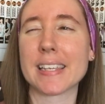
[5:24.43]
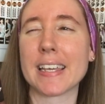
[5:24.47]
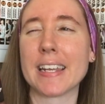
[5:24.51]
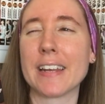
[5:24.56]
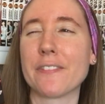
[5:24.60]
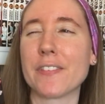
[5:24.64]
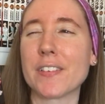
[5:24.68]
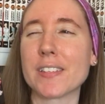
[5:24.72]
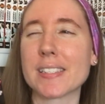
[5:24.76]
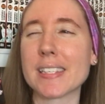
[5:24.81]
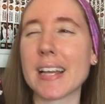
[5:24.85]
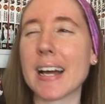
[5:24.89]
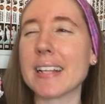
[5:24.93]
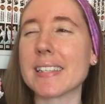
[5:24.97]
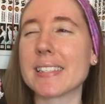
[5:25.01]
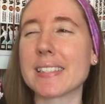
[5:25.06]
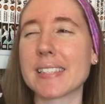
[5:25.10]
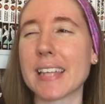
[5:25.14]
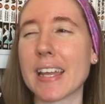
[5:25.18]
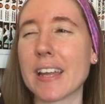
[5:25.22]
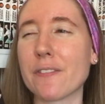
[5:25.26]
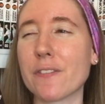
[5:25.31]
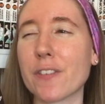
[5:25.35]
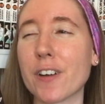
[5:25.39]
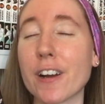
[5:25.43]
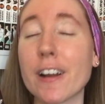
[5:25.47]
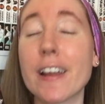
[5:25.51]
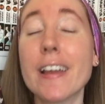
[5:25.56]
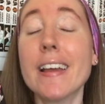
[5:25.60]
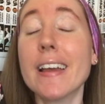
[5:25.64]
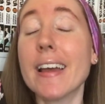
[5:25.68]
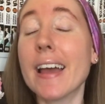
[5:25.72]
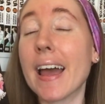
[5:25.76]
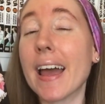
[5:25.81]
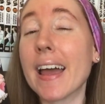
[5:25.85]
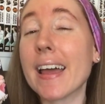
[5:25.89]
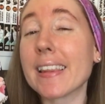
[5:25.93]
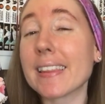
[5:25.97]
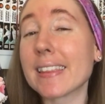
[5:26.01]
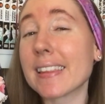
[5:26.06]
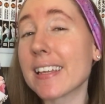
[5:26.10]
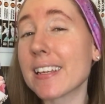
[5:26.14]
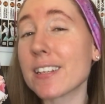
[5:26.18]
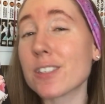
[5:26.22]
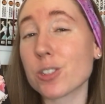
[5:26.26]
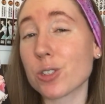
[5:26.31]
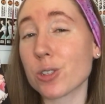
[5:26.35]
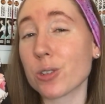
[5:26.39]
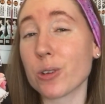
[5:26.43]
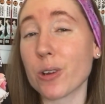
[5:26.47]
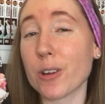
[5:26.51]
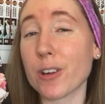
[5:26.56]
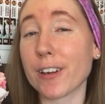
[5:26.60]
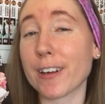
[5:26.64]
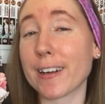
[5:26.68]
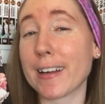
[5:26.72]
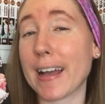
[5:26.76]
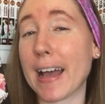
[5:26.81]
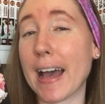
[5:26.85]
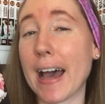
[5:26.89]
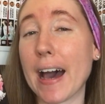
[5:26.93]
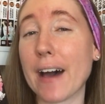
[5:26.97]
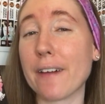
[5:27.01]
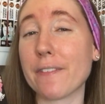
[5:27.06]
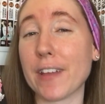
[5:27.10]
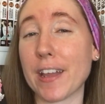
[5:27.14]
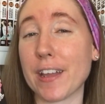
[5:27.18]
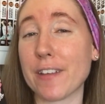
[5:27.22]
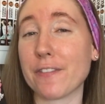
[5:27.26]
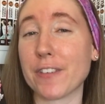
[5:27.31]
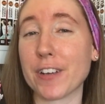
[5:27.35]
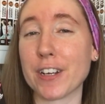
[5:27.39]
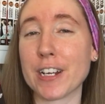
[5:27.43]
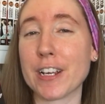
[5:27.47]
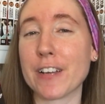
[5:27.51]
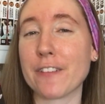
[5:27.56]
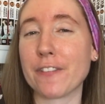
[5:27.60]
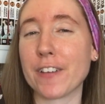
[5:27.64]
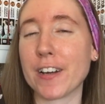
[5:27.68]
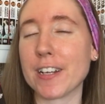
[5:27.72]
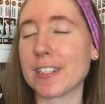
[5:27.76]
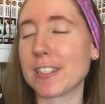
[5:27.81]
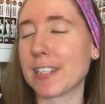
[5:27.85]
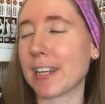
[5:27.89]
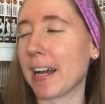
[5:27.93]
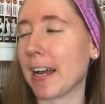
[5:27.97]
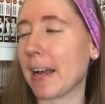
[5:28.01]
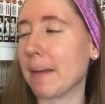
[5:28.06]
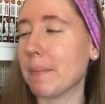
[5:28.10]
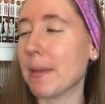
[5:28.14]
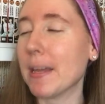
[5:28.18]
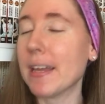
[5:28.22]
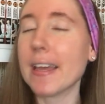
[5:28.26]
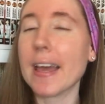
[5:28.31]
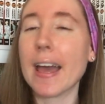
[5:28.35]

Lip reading: And if it's not safer, at least you know you're going to have a very fun time.